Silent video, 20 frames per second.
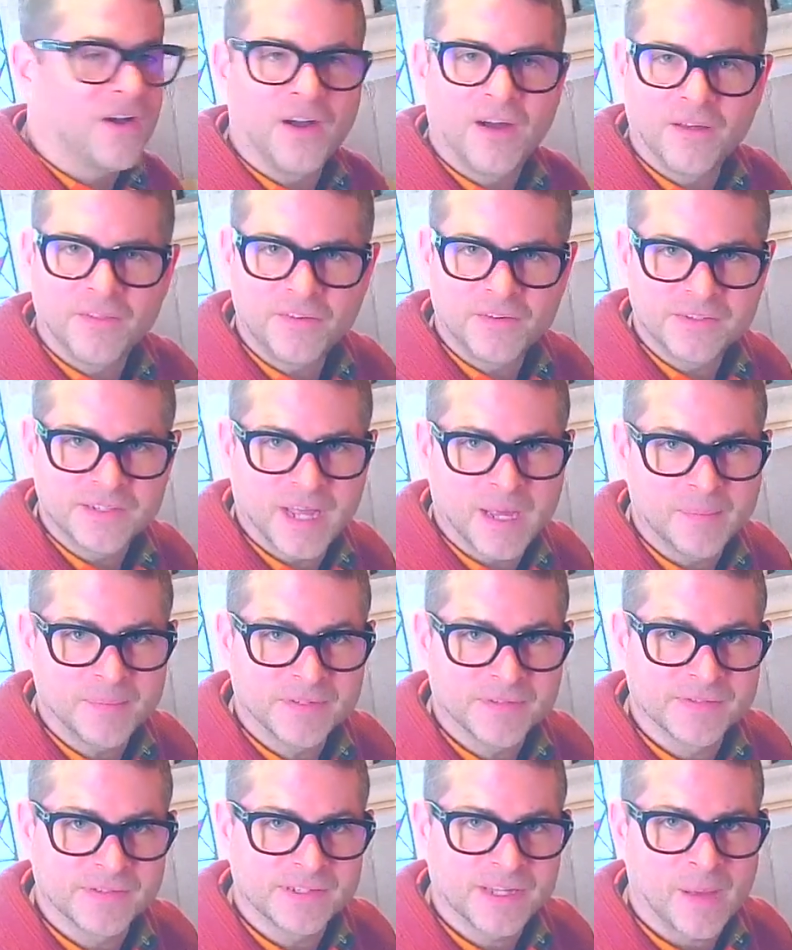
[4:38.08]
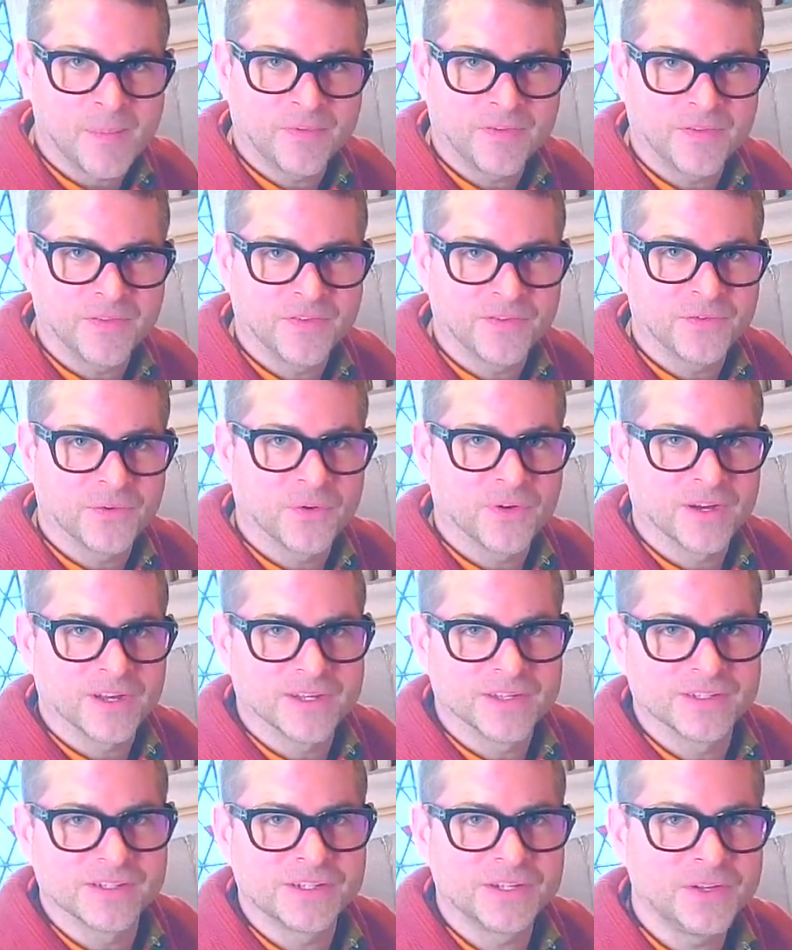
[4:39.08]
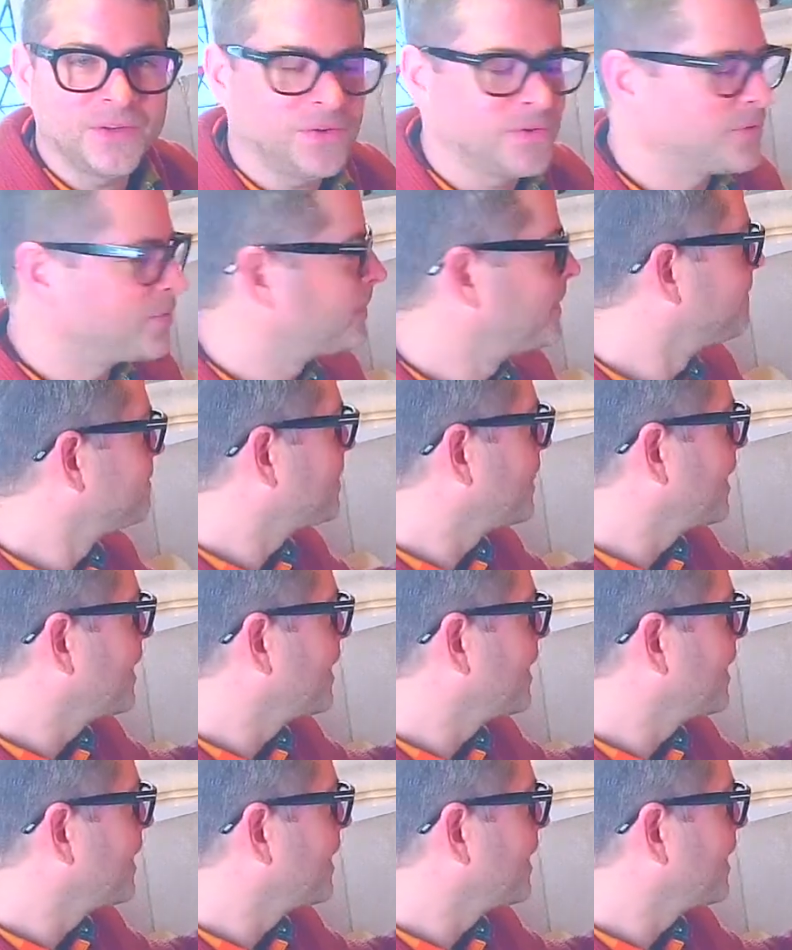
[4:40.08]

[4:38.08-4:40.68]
other types of stops on this organ too.